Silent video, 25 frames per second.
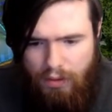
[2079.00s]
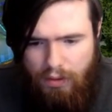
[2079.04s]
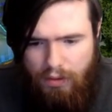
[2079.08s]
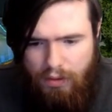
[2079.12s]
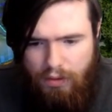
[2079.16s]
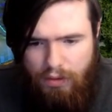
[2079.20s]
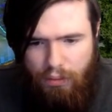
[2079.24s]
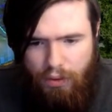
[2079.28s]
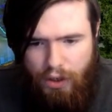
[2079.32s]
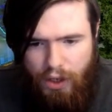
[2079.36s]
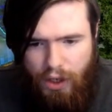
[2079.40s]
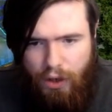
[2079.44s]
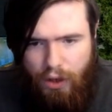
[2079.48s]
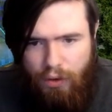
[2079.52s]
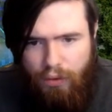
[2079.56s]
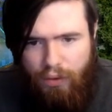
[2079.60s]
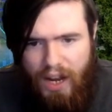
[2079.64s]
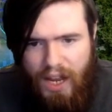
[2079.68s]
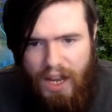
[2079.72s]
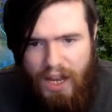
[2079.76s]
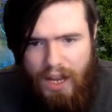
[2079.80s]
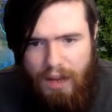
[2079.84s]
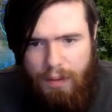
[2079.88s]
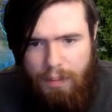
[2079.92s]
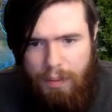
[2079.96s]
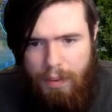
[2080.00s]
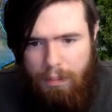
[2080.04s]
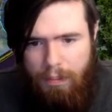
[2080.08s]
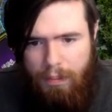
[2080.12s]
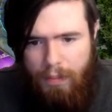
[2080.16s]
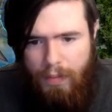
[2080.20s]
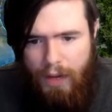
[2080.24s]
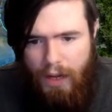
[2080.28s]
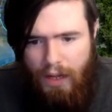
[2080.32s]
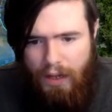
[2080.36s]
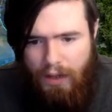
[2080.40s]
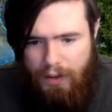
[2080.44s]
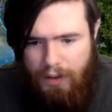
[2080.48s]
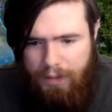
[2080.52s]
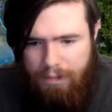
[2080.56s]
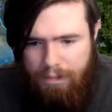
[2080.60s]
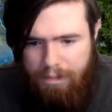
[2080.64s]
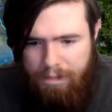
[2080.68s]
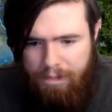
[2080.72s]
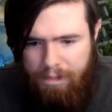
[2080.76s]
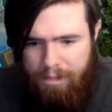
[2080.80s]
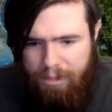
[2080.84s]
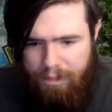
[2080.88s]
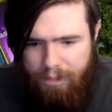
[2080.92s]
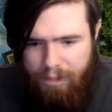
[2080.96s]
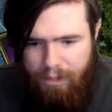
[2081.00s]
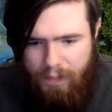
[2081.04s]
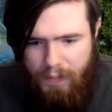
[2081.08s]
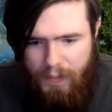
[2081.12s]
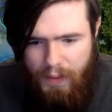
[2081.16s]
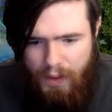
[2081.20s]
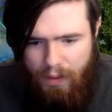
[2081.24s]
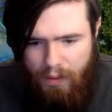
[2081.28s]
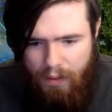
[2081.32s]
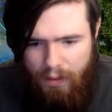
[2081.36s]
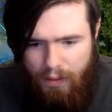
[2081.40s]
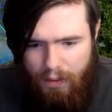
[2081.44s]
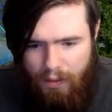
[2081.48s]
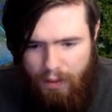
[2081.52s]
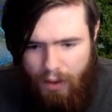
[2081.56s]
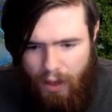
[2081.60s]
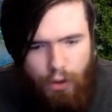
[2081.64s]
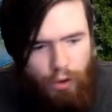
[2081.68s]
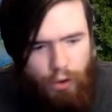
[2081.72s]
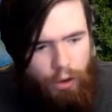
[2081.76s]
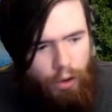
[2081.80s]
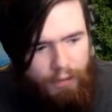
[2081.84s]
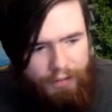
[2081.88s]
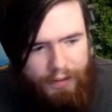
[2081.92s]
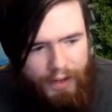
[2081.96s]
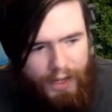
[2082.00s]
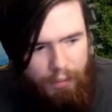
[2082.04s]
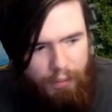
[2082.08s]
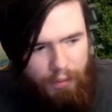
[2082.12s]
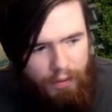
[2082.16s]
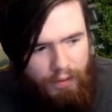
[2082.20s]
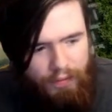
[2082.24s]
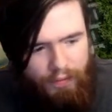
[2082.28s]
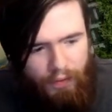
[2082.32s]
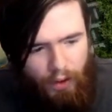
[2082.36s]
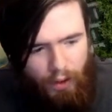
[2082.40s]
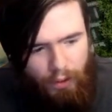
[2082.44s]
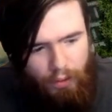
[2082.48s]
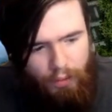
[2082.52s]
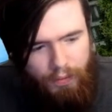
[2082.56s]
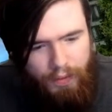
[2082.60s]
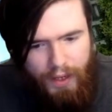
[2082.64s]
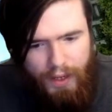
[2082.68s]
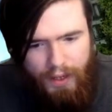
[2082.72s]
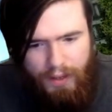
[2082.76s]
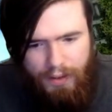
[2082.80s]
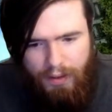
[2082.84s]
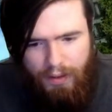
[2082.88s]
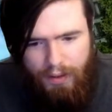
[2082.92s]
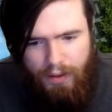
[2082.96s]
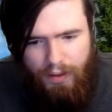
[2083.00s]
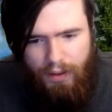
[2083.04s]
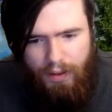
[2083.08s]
So we're going to grab Mali. I don't know if anyone followed that,